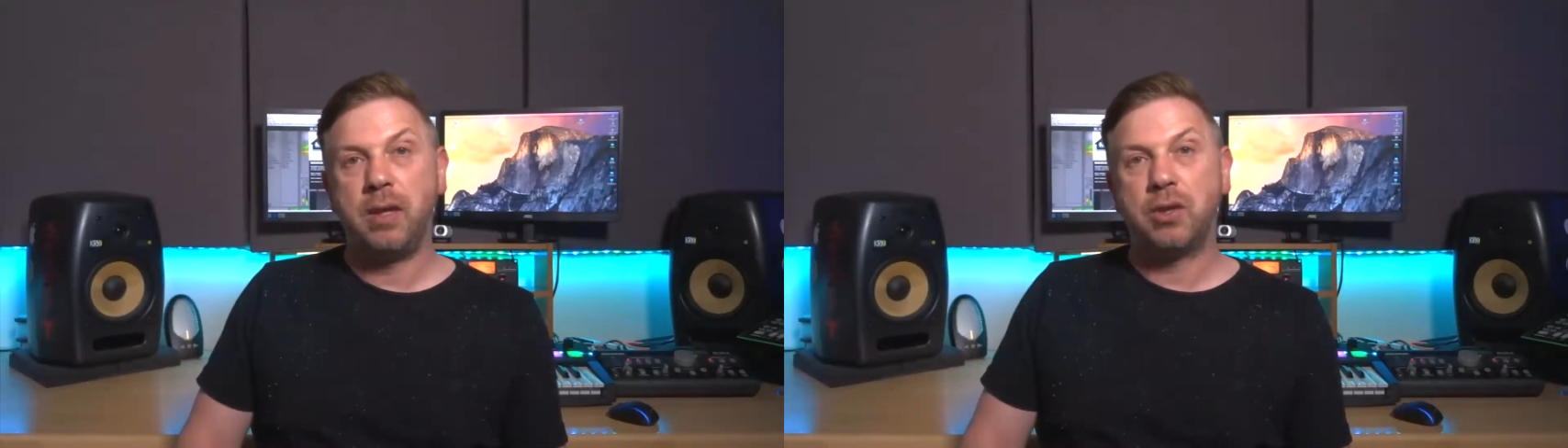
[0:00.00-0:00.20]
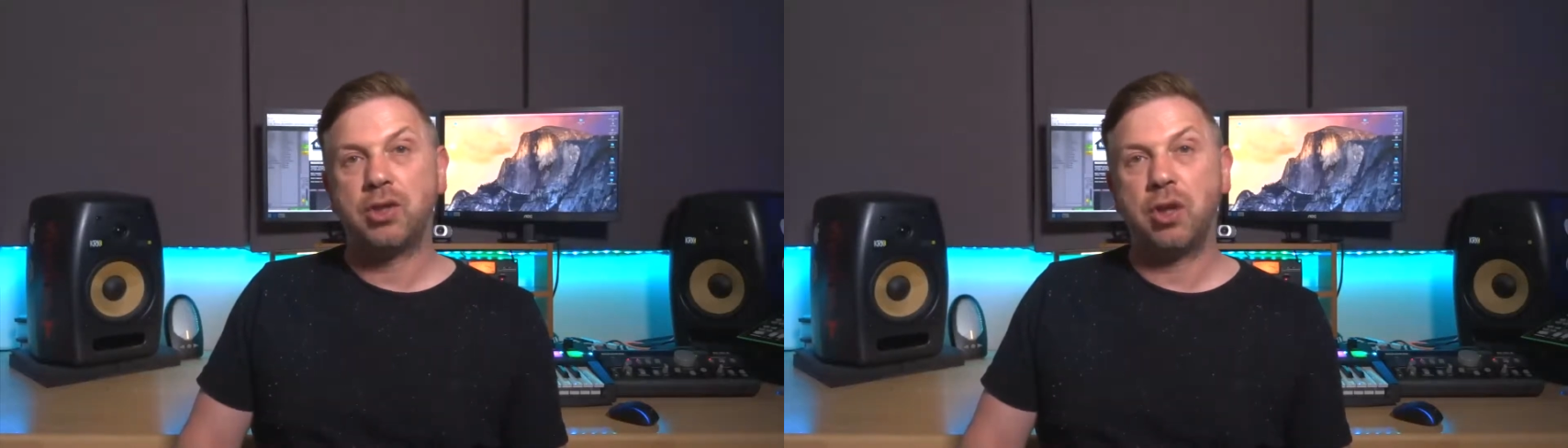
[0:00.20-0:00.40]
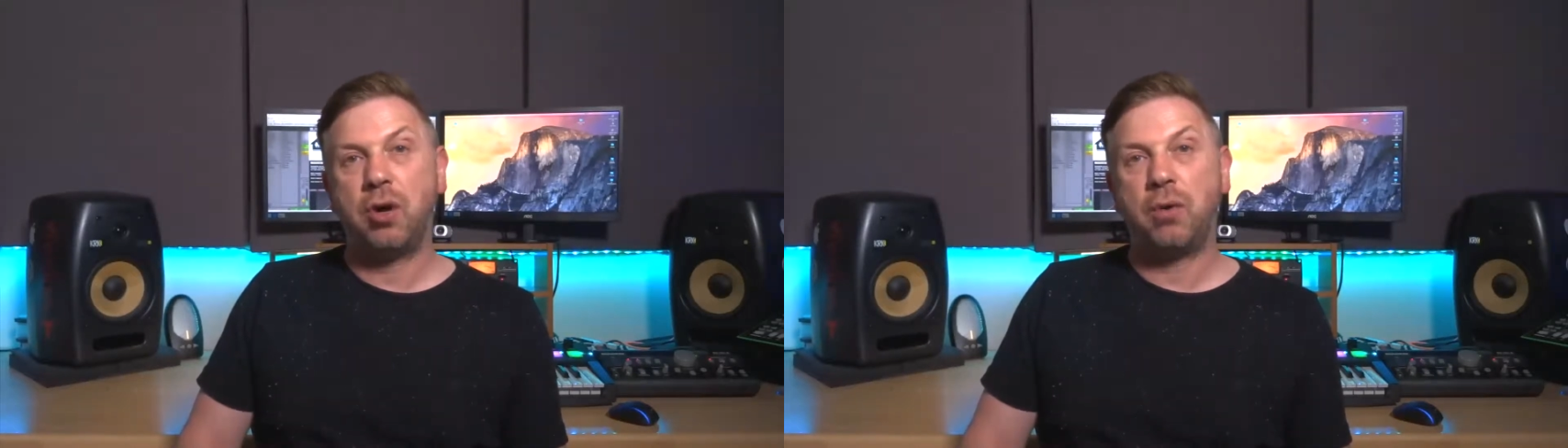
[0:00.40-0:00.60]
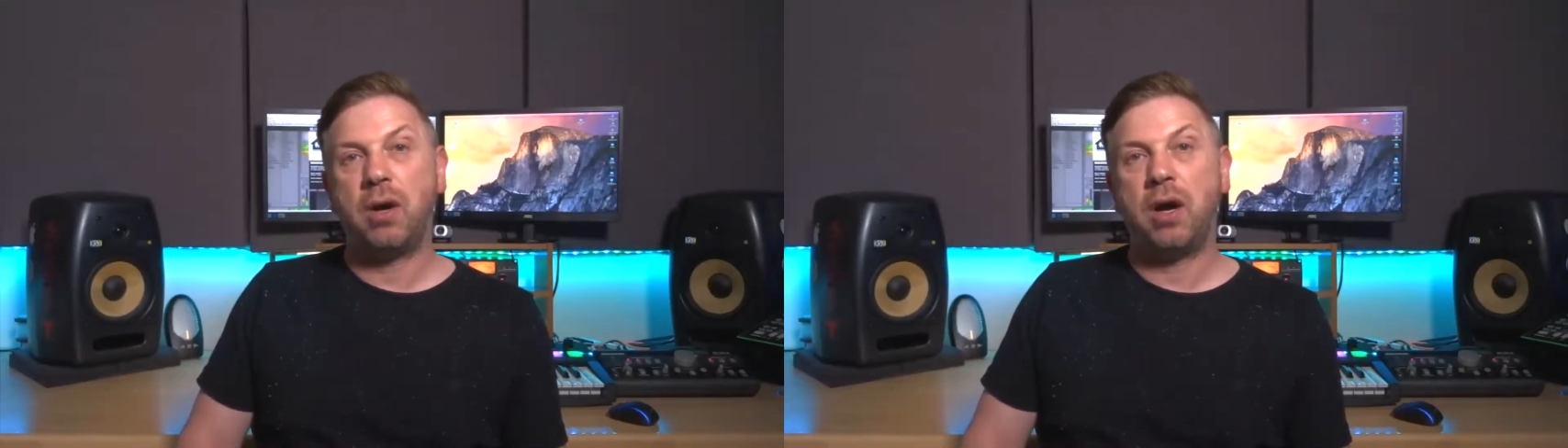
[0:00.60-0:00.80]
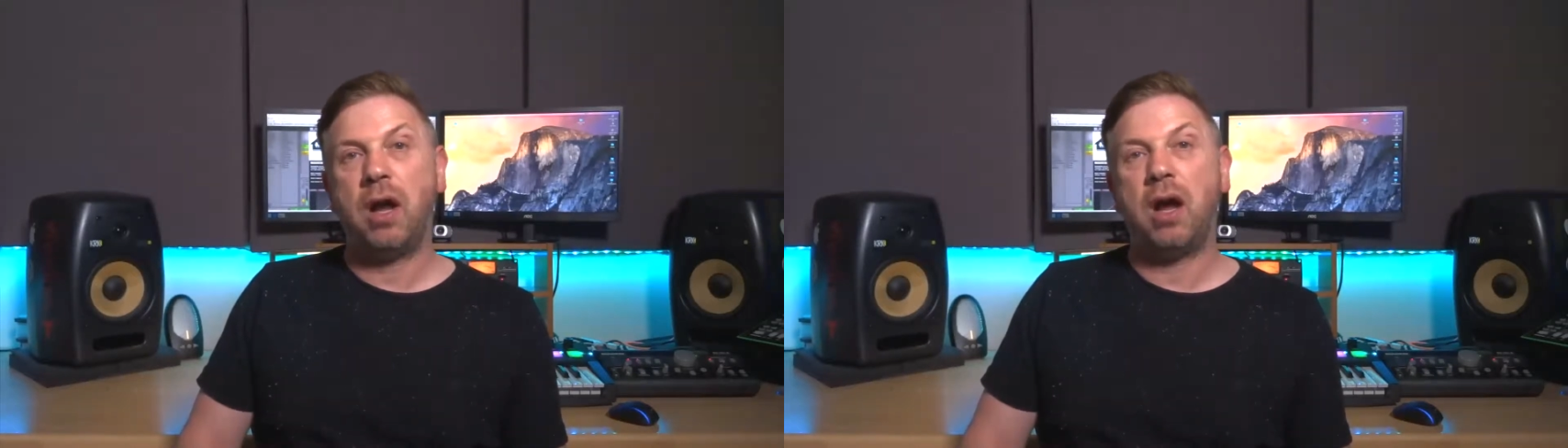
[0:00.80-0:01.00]
So
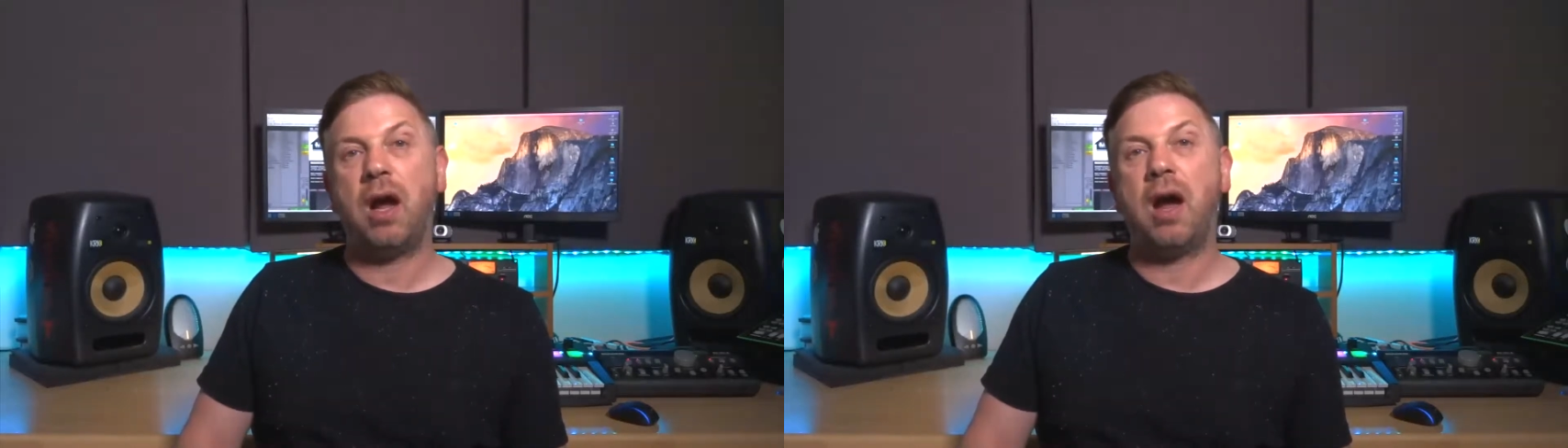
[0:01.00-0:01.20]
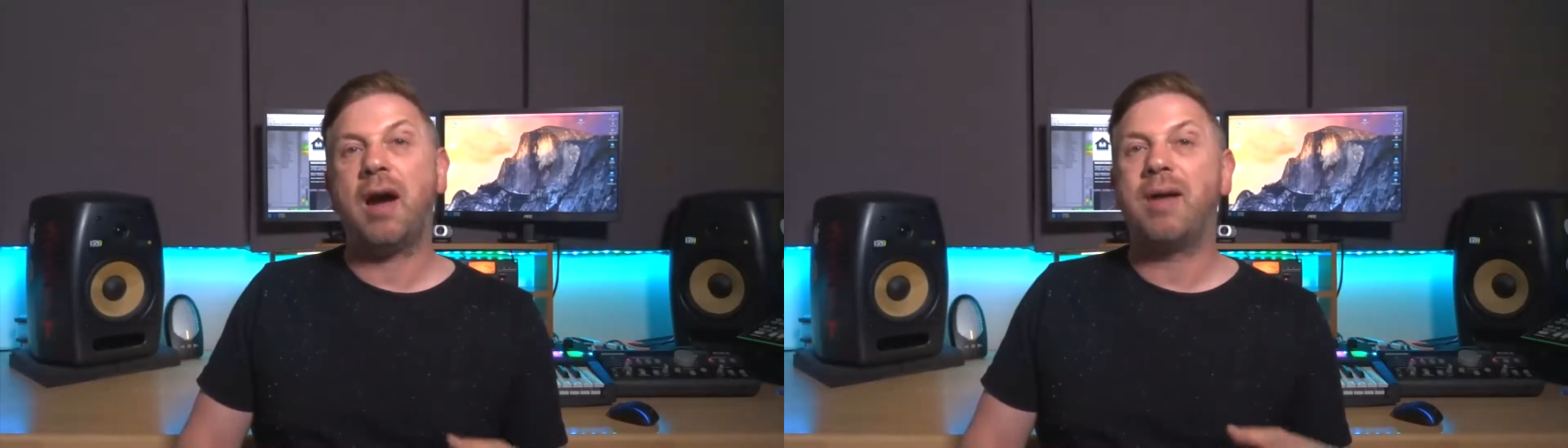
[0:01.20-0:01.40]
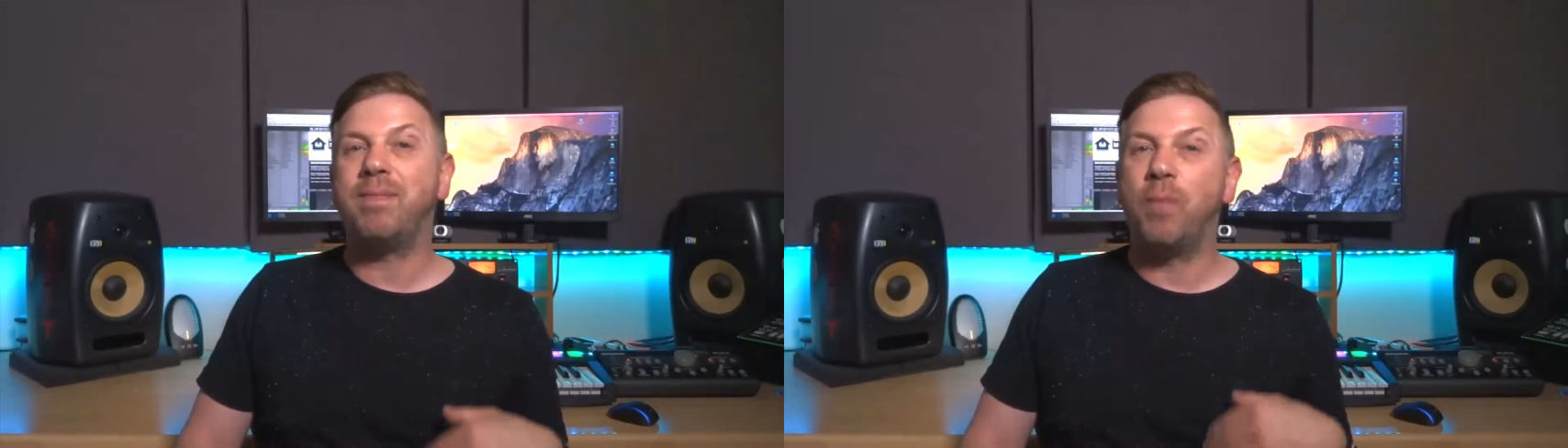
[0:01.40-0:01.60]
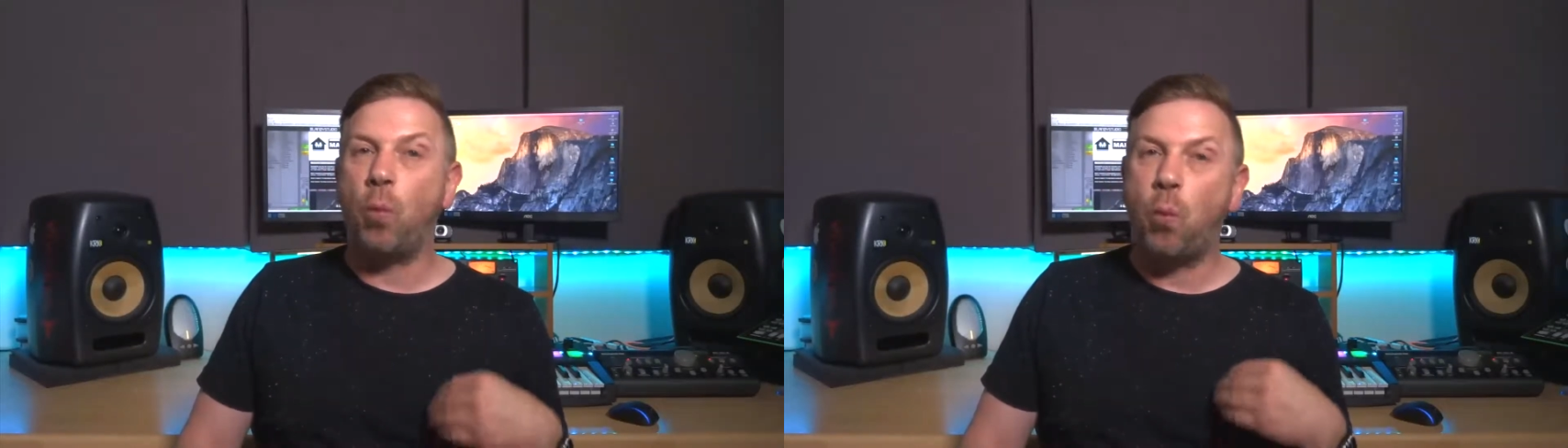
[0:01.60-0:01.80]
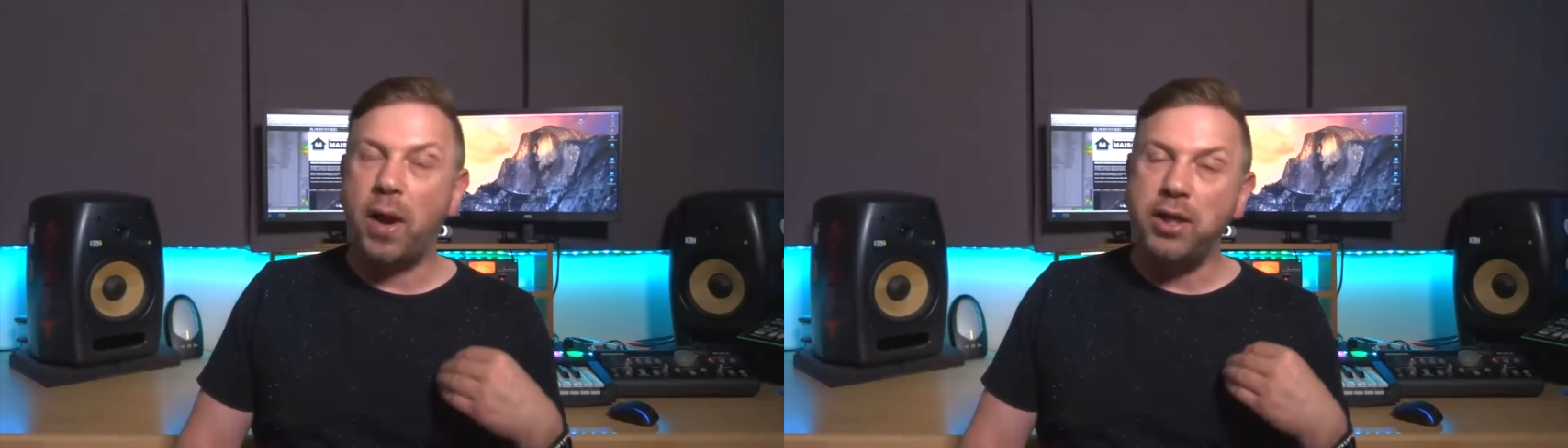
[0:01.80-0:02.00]

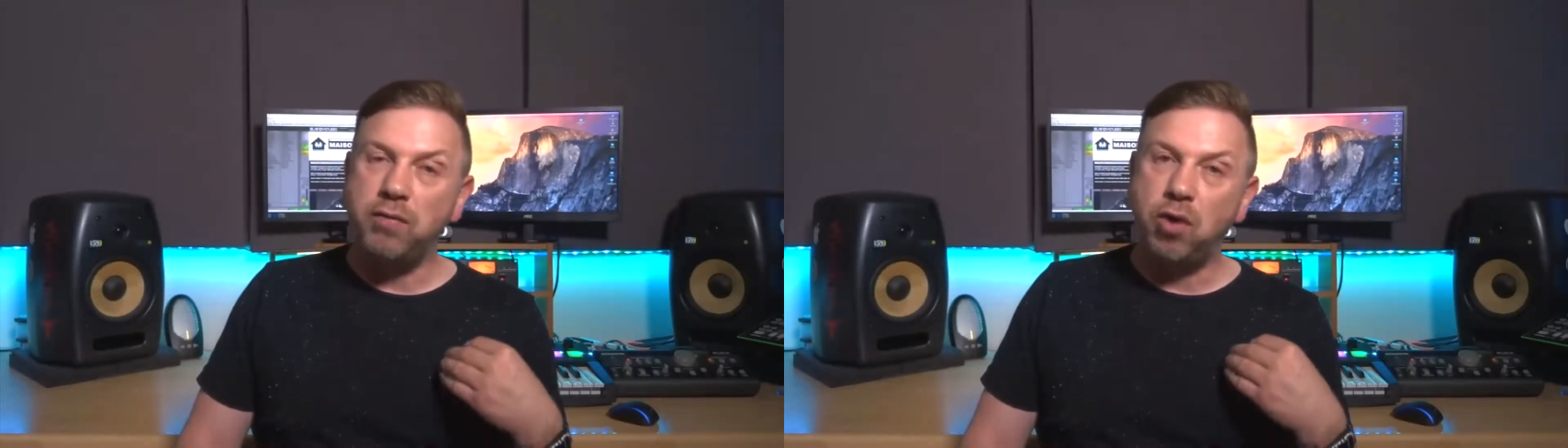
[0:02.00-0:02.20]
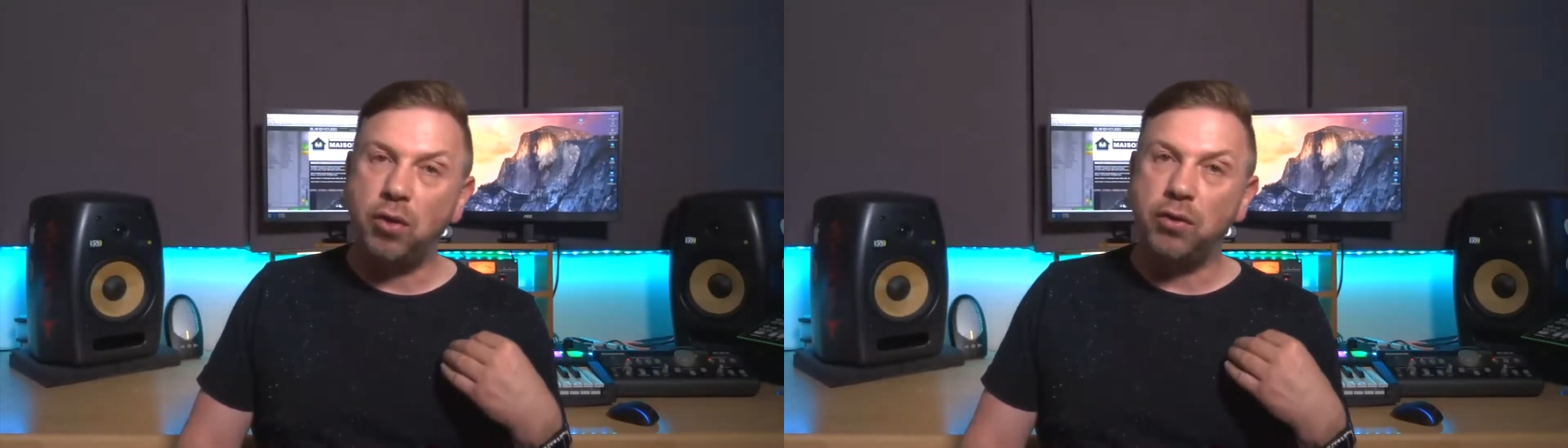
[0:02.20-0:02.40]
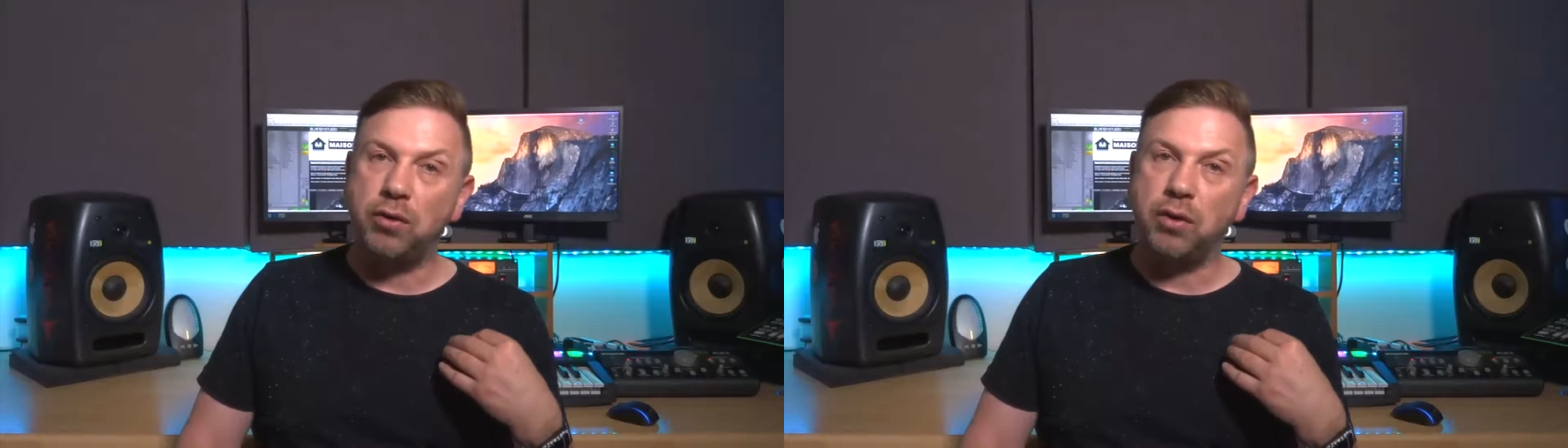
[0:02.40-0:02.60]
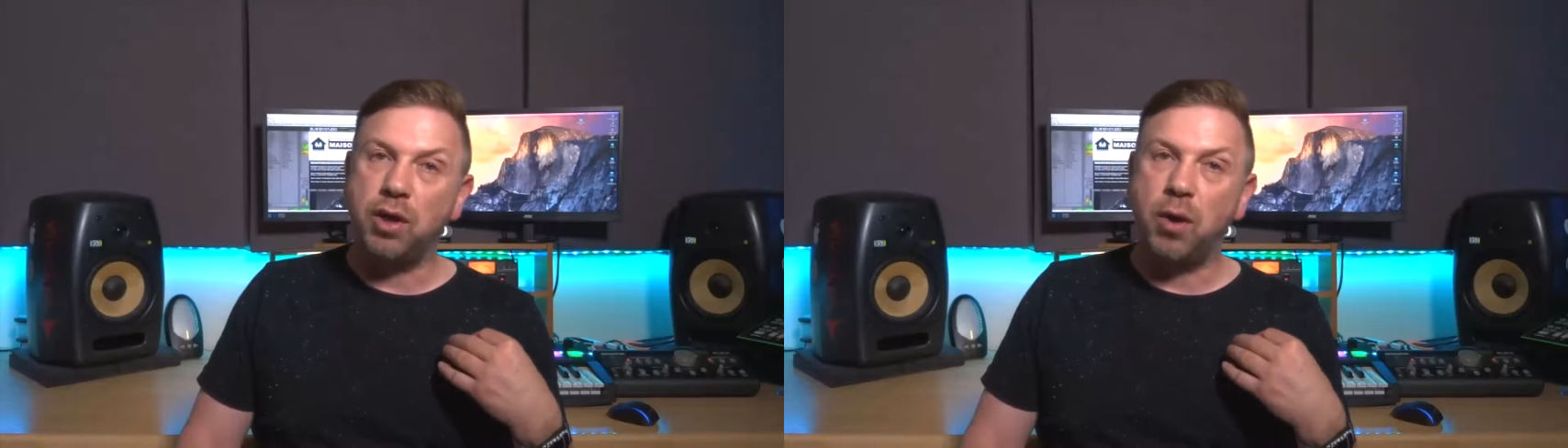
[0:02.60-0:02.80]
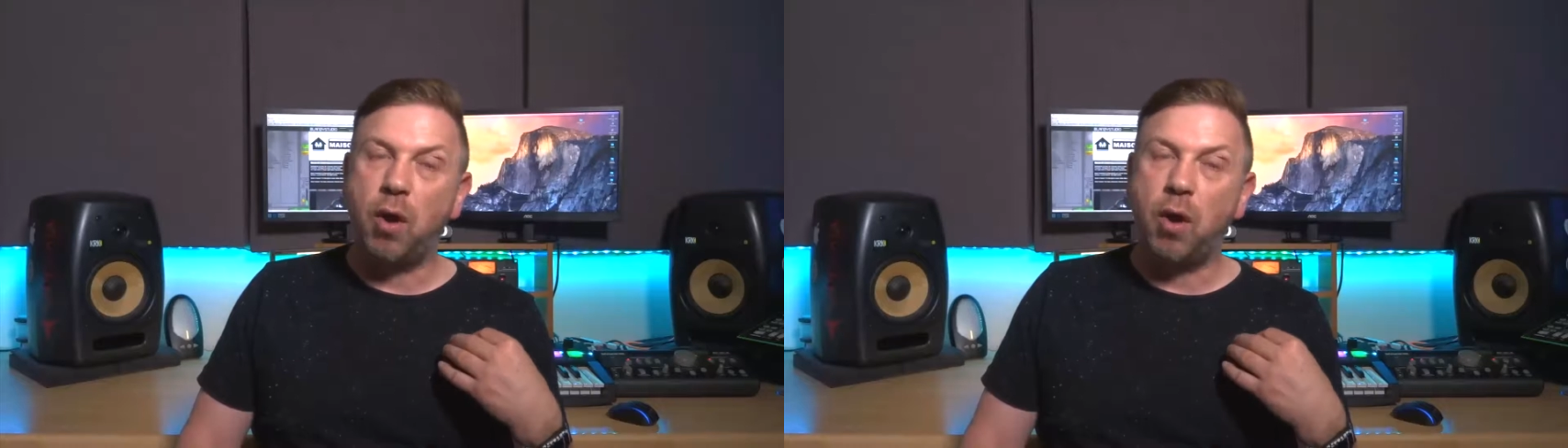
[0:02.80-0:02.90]
when you've got the you know